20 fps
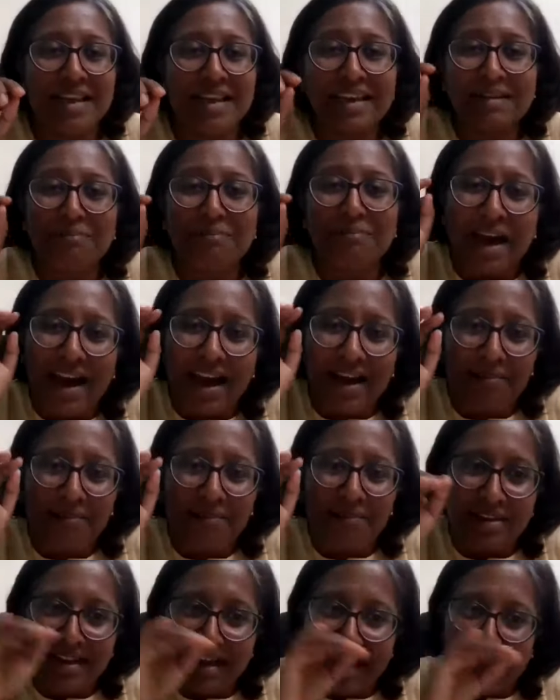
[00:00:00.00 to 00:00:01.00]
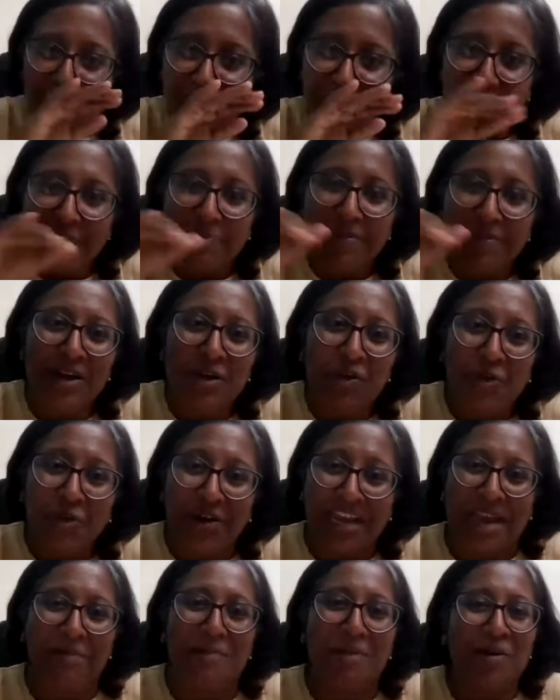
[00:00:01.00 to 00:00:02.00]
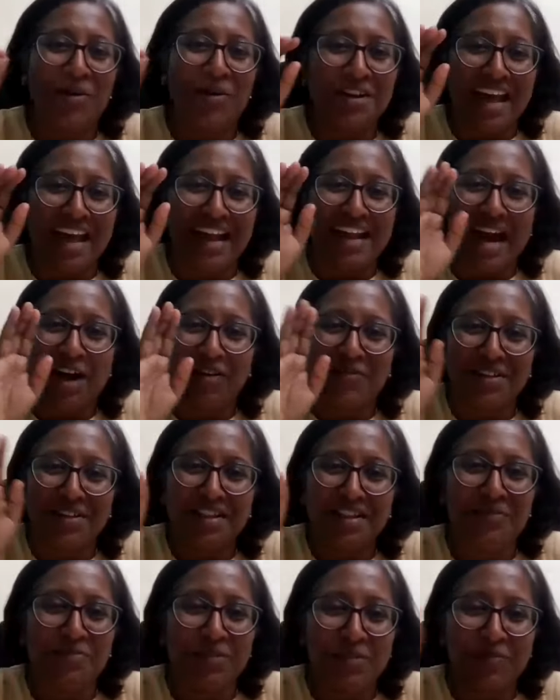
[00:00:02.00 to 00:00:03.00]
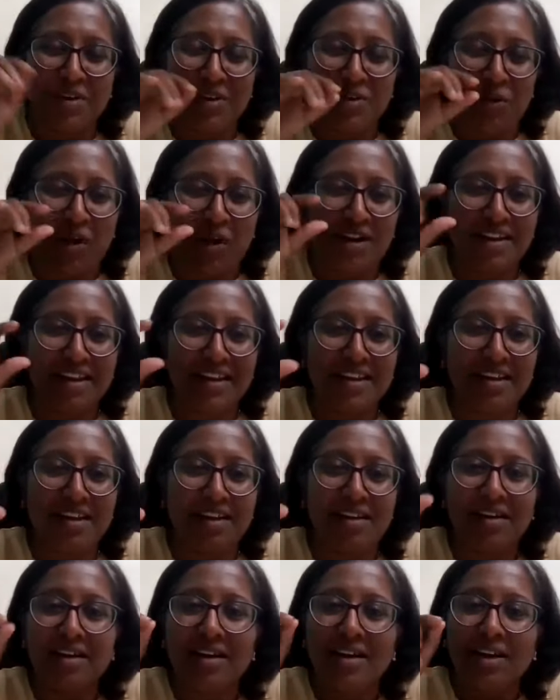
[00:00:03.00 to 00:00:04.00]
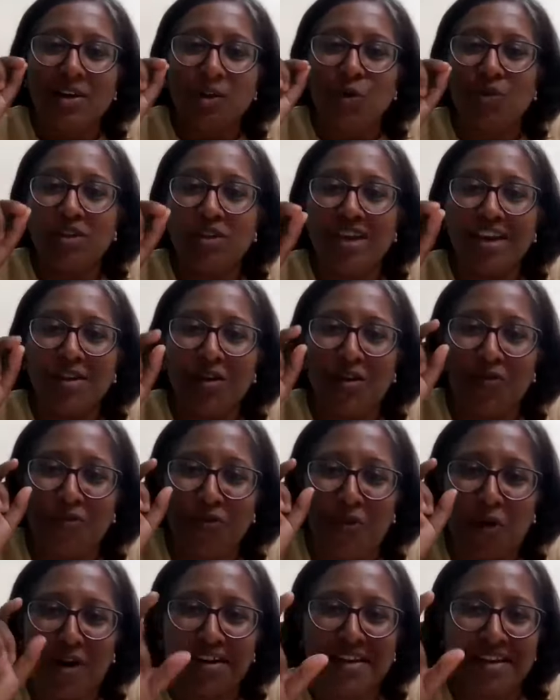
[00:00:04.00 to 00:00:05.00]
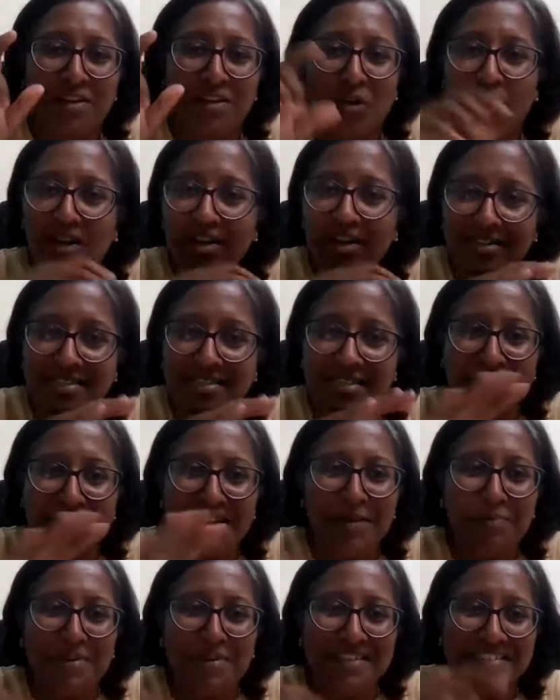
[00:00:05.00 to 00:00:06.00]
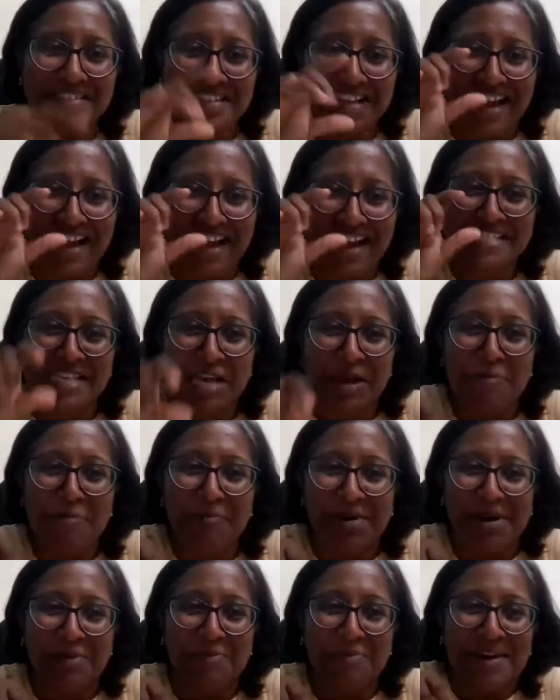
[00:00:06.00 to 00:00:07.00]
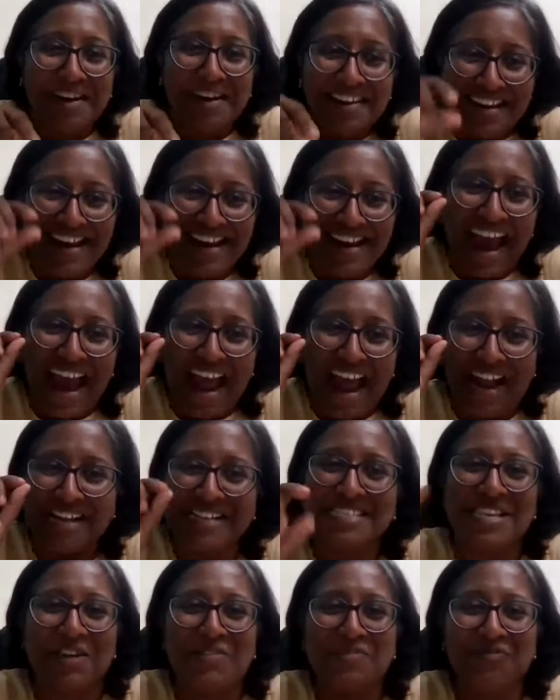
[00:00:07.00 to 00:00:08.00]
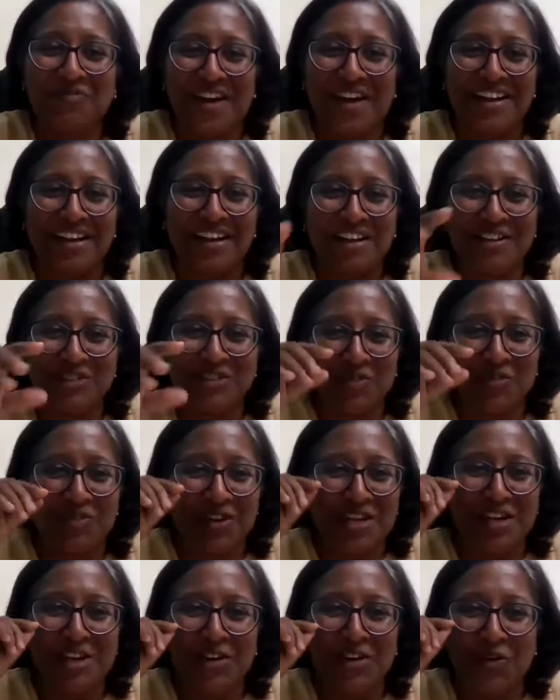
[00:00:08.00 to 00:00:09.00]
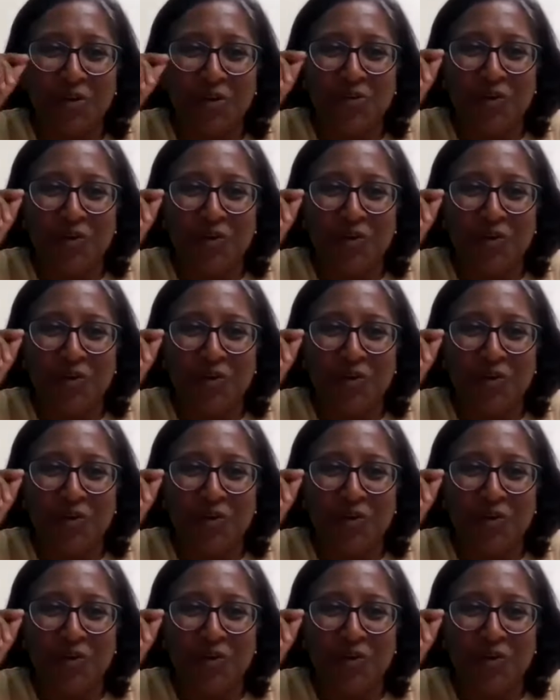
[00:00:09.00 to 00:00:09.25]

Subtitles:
like everybody who came out, and after that, we were not in a union of what, not a single person had a same murmur and same finding. So we didn't